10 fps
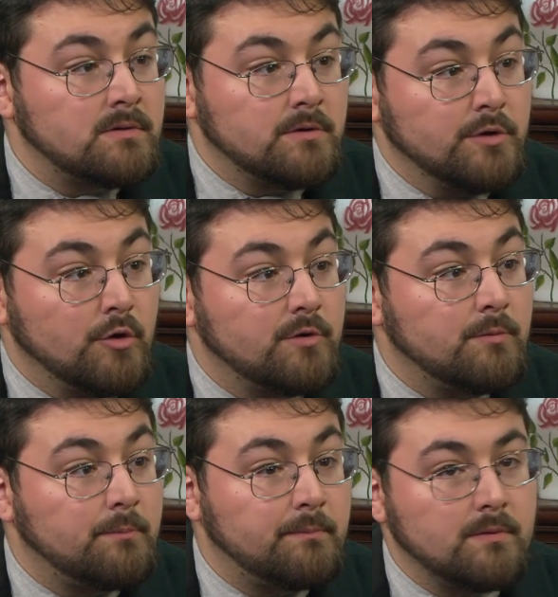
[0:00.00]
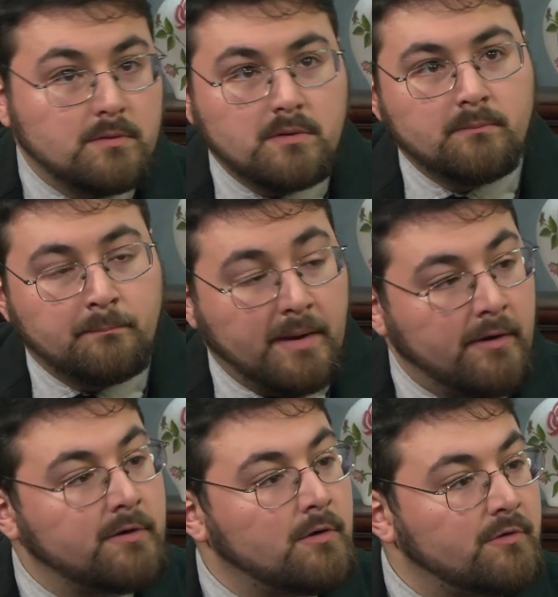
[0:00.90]
notable
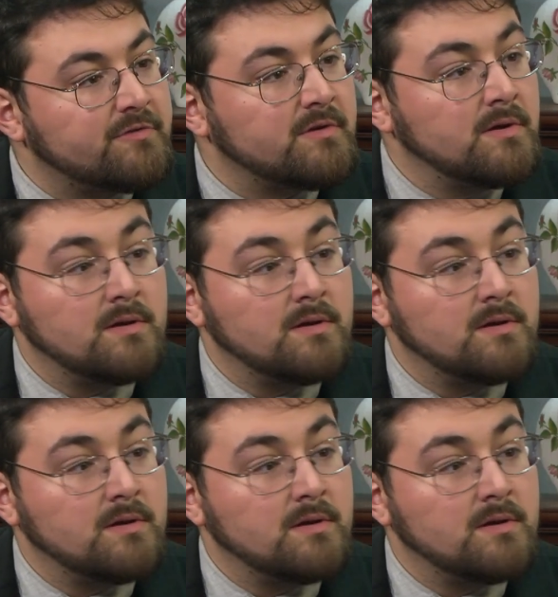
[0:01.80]
burials,